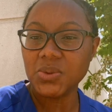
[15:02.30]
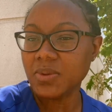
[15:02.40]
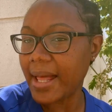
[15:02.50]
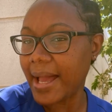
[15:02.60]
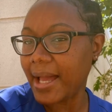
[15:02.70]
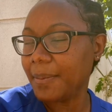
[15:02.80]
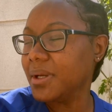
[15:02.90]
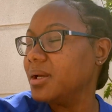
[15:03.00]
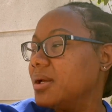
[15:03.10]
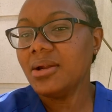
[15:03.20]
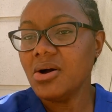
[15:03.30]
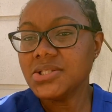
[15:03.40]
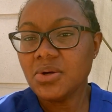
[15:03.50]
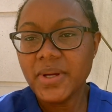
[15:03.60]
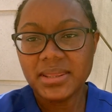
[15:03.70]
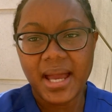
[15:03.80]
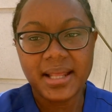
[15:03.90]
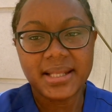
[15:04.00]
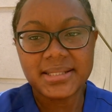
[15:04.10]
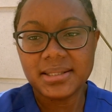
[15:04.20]
lab. And also with
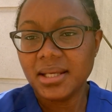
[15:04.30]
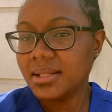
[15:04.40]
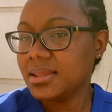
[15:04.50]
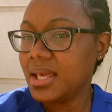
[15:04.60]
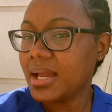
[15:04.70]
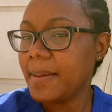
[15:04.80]
that's another thing.